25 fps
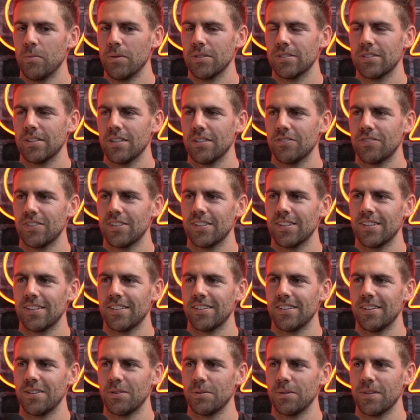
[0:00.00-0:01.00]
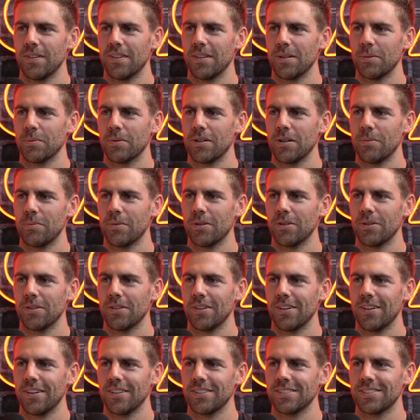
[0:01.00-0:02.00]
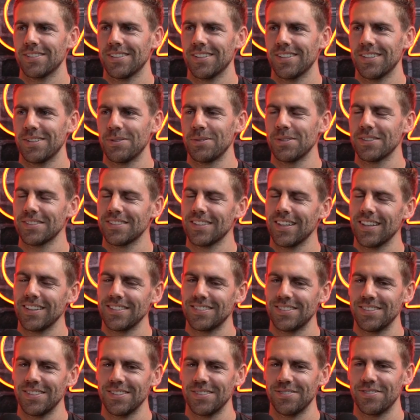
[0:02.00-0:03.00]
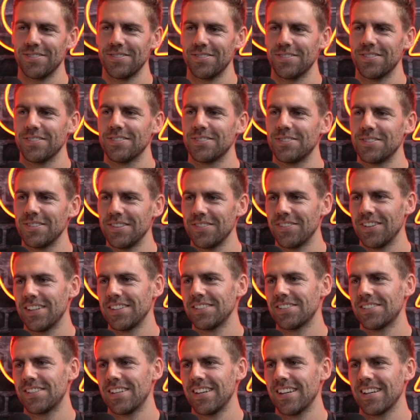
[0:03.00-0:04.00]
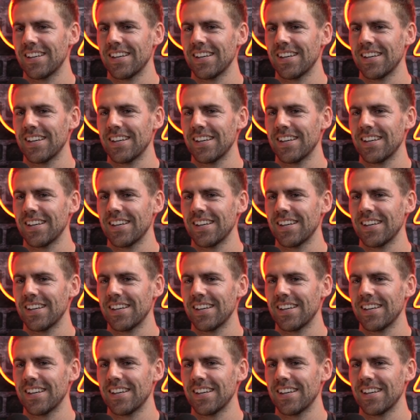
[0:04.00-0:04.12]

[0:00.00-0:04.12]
myself, I didn't know whether I'm coming or going. So it was nice to eventually